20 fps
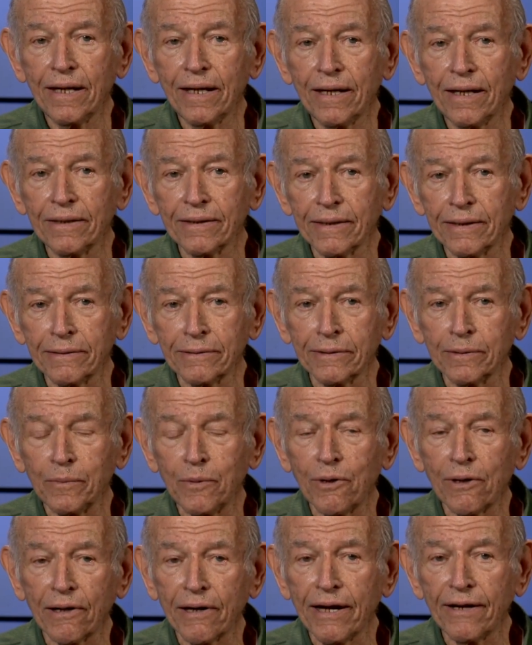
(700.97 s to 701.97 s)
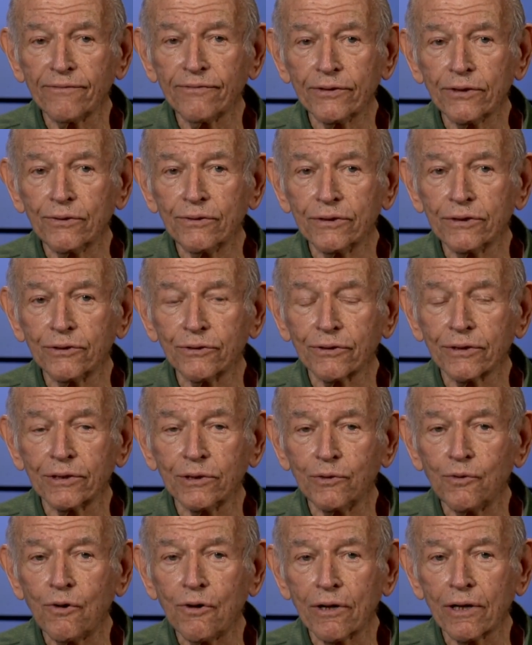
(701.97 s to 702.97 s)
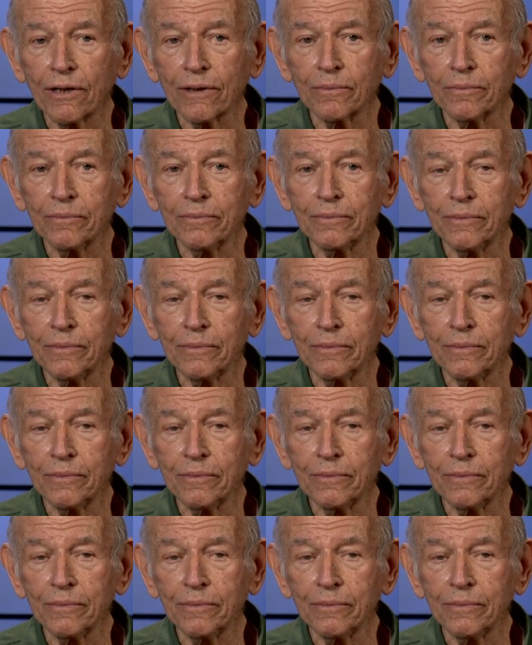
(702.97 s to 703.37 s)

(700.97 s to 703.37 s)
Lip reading: a little more affluent during the war.